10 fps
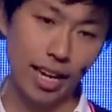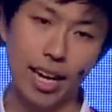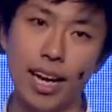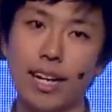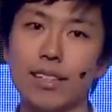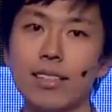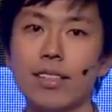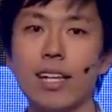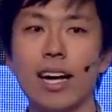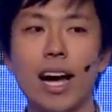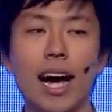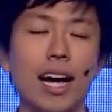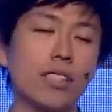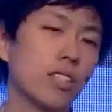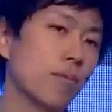And
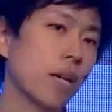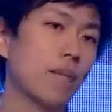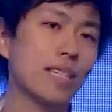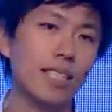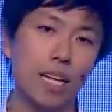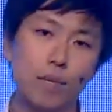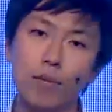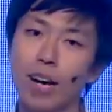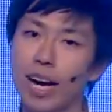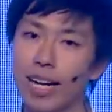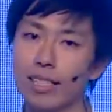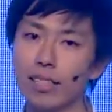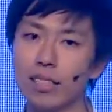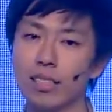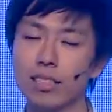as you may be surprised,
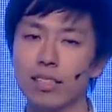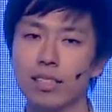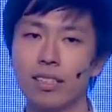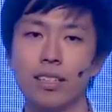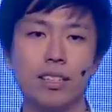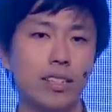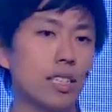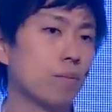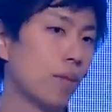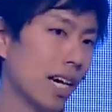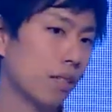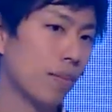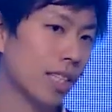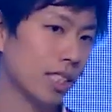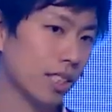this black
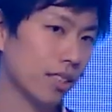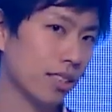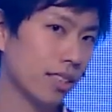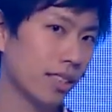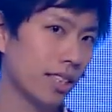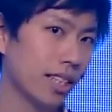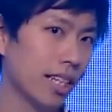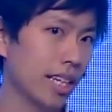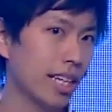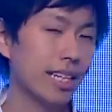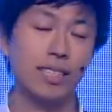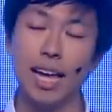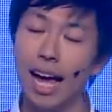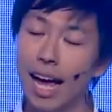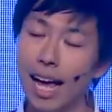magic is
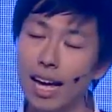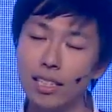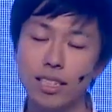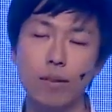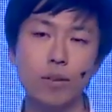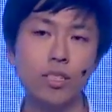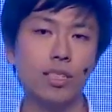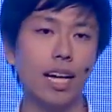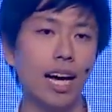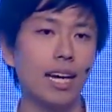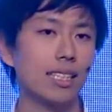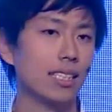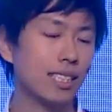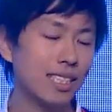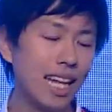established as a
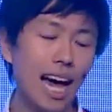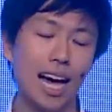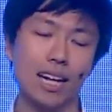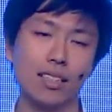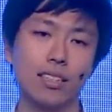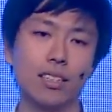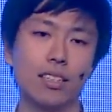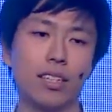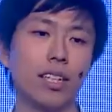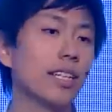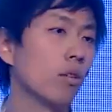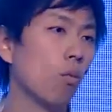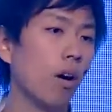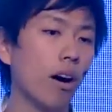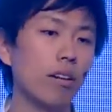slang in the
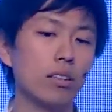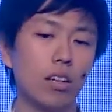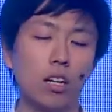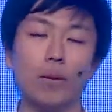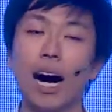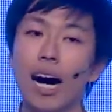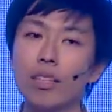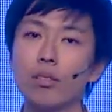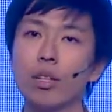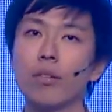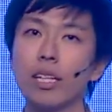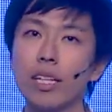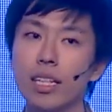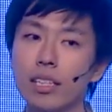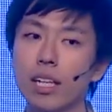world of artificial
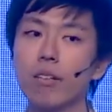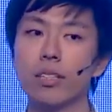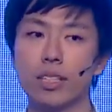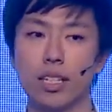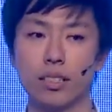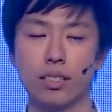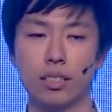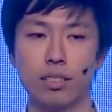intelligence.